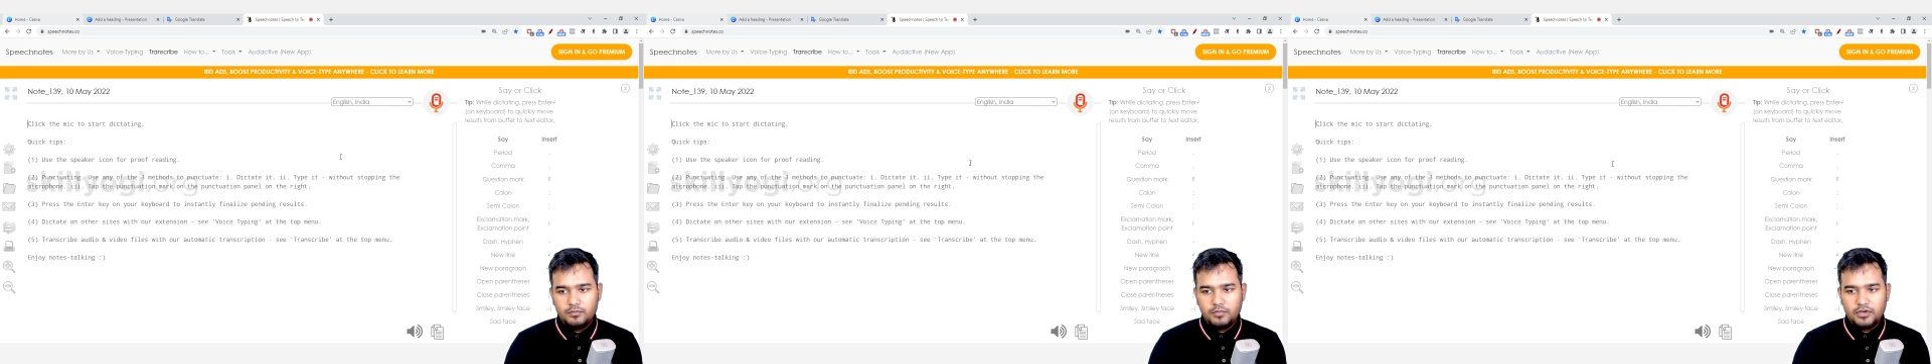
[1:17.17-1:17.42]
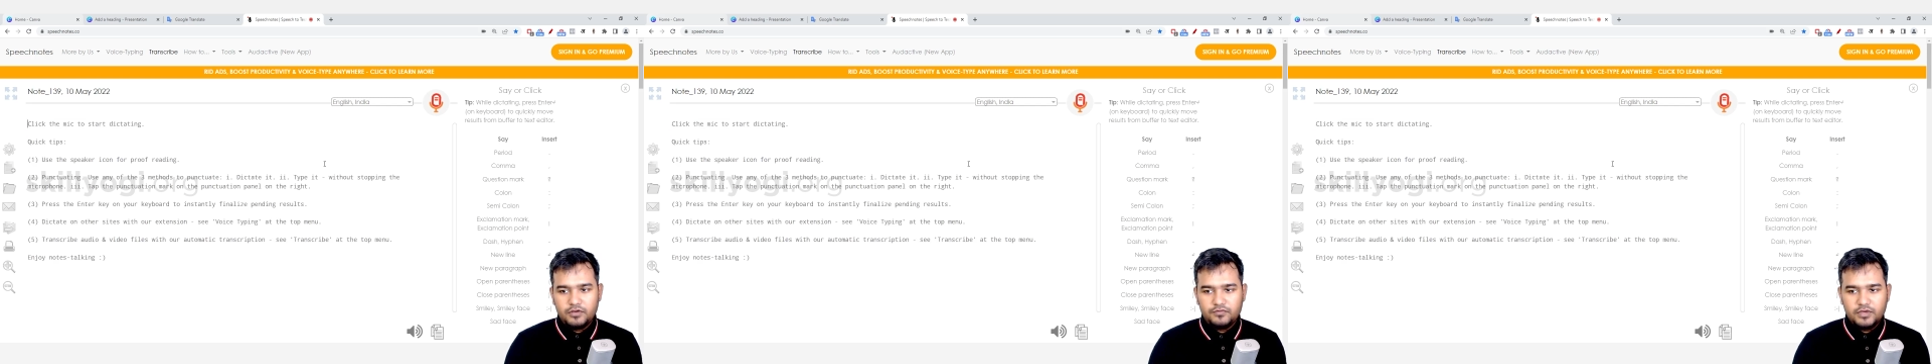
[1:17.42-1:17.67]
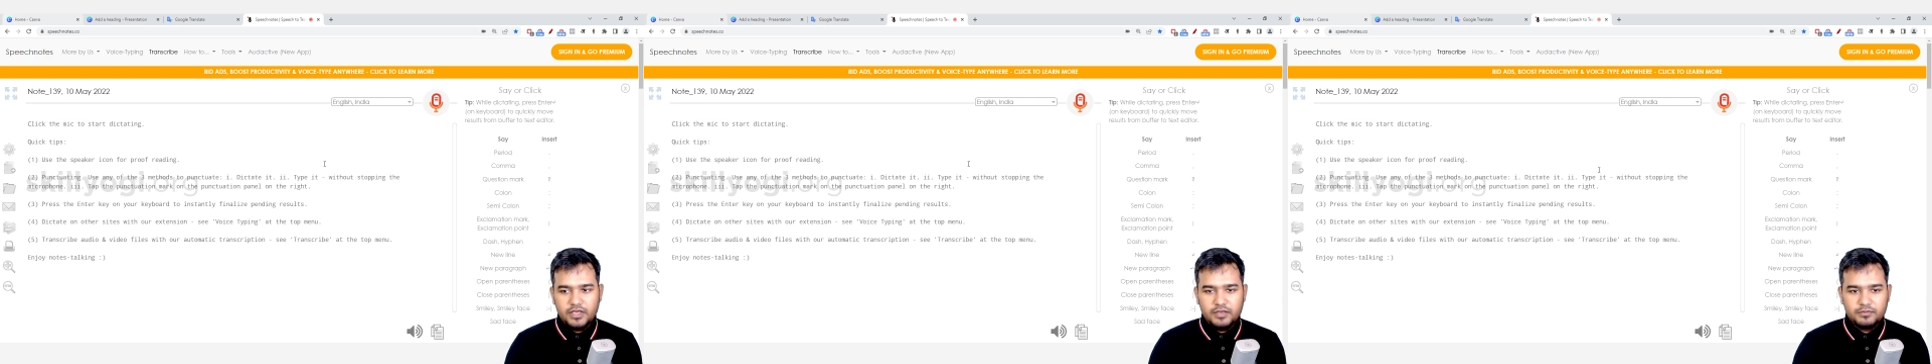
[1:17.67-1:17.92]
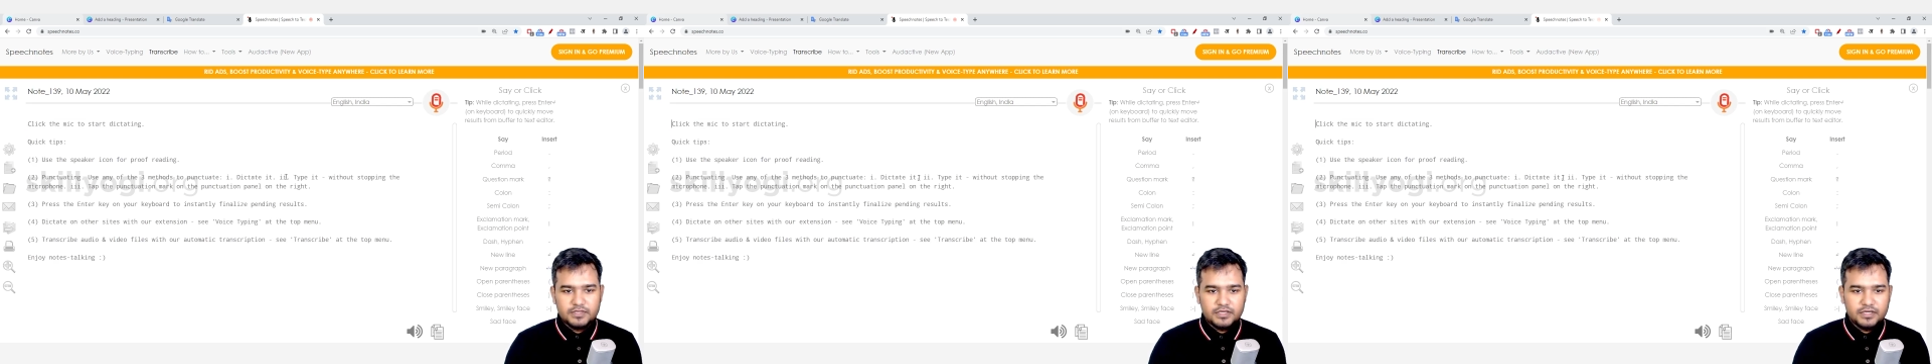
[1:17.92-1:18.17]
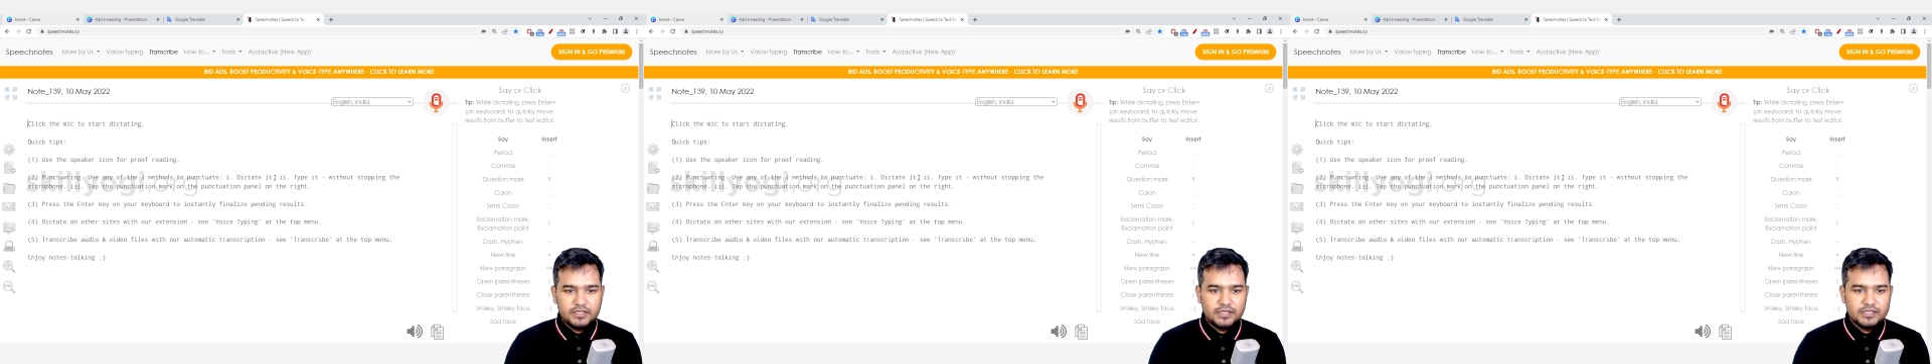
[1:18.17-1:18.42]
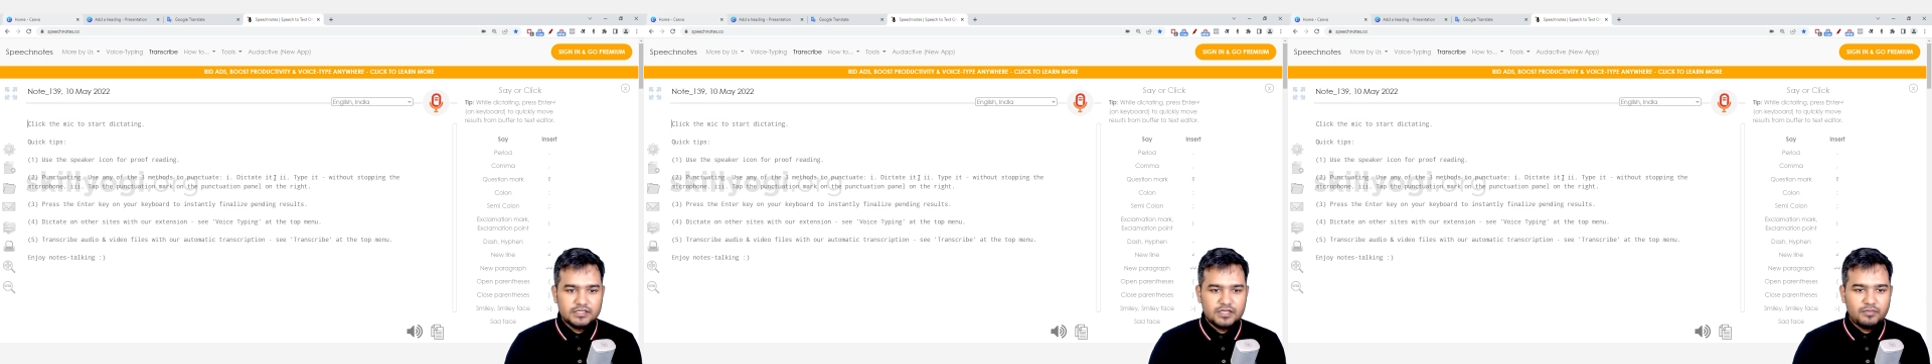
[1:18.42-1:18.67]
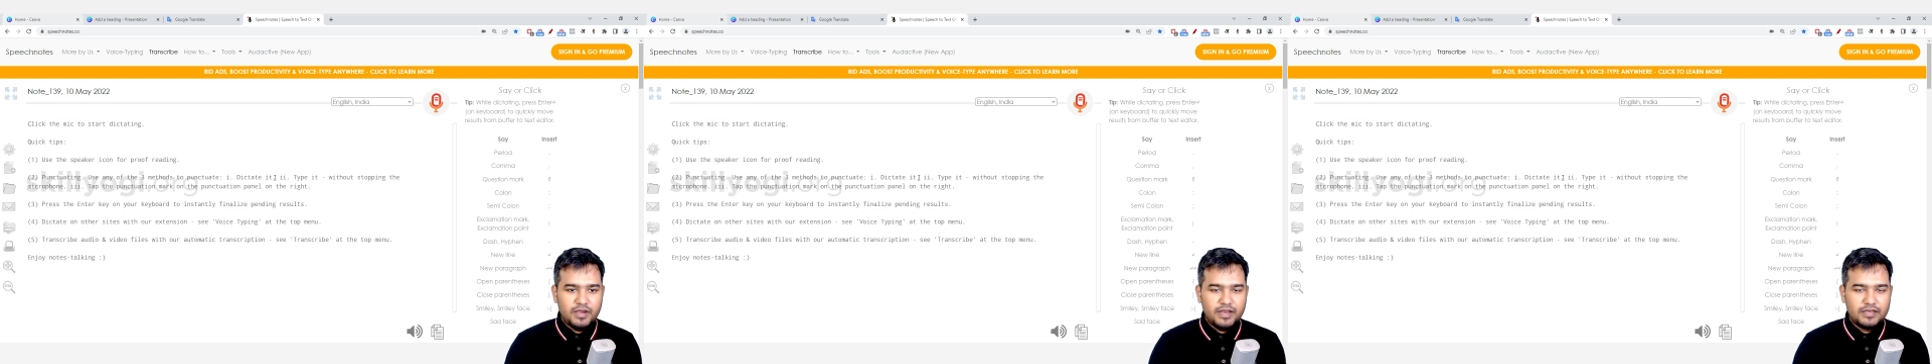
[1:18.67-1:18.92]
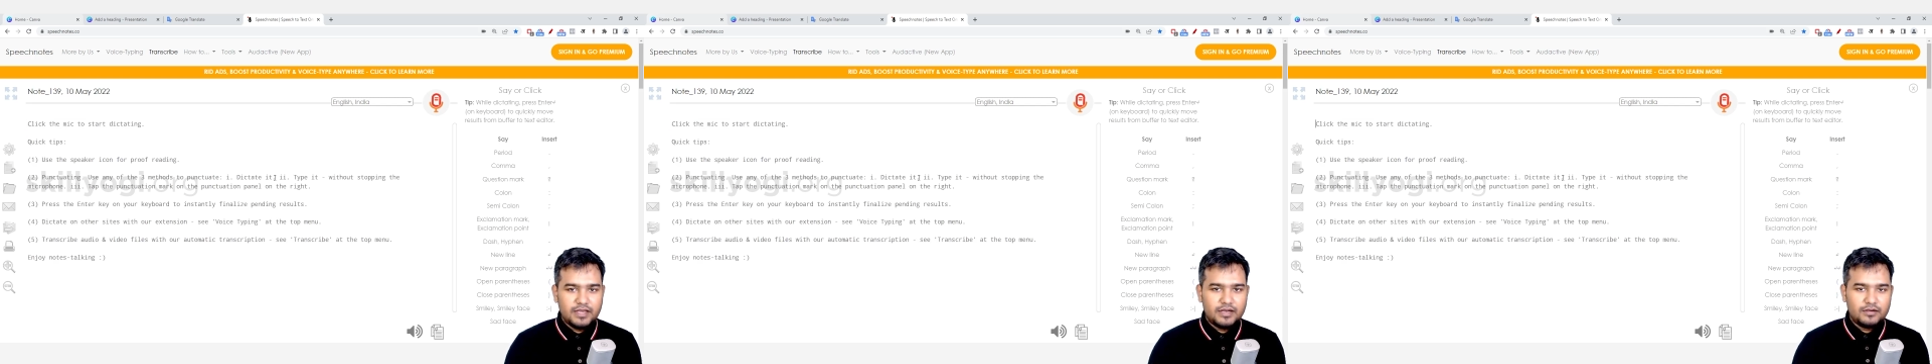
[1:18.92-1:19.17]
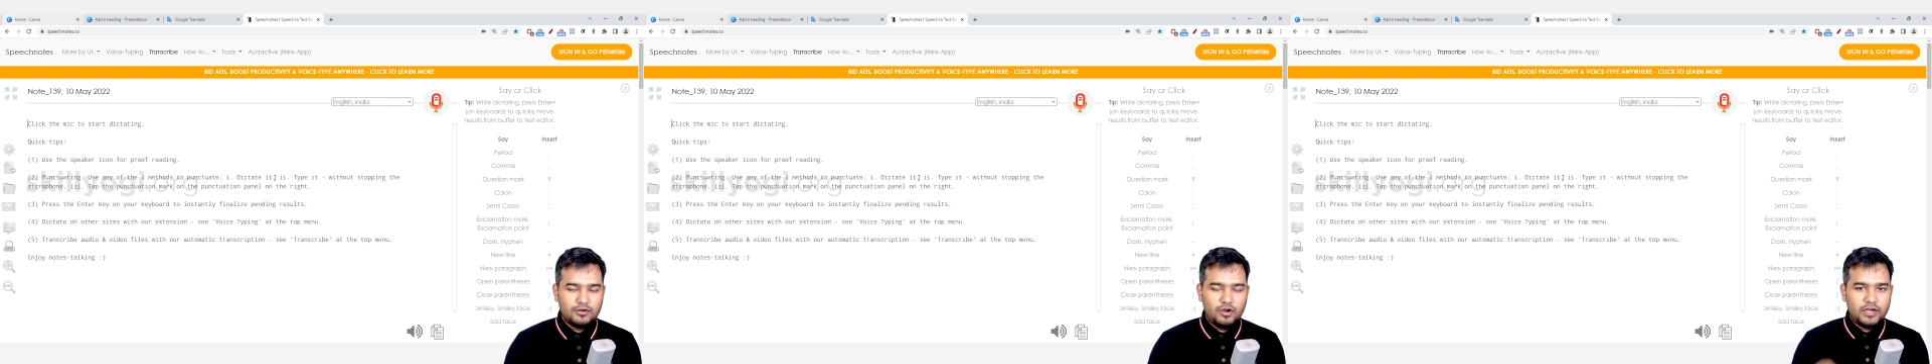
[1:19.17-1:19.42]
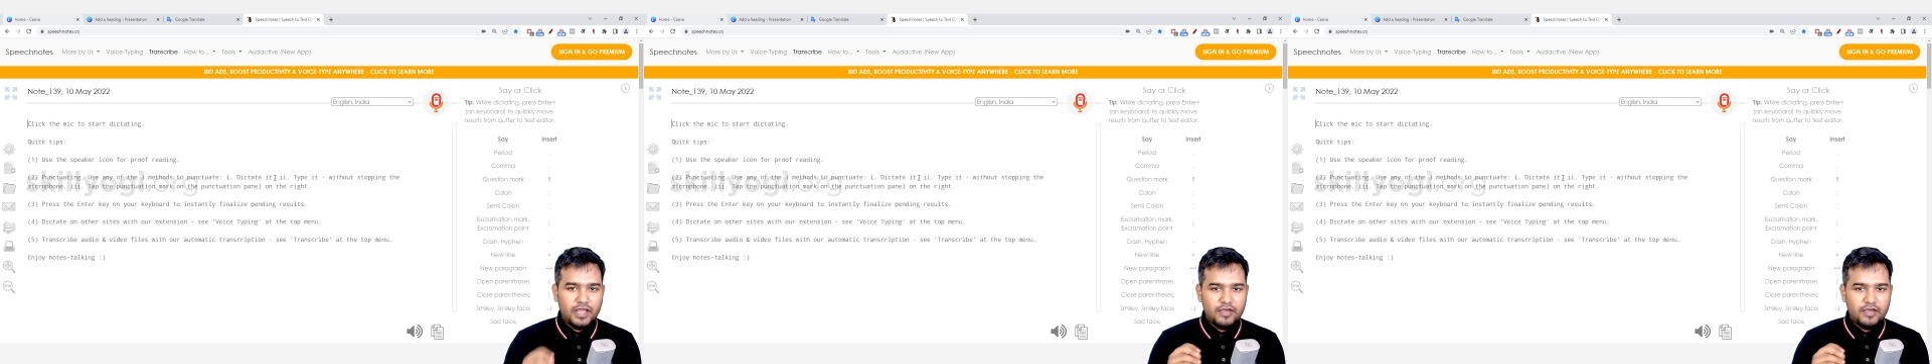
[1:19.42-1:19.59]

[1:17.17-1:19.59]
But you have to keep certain things in mind that not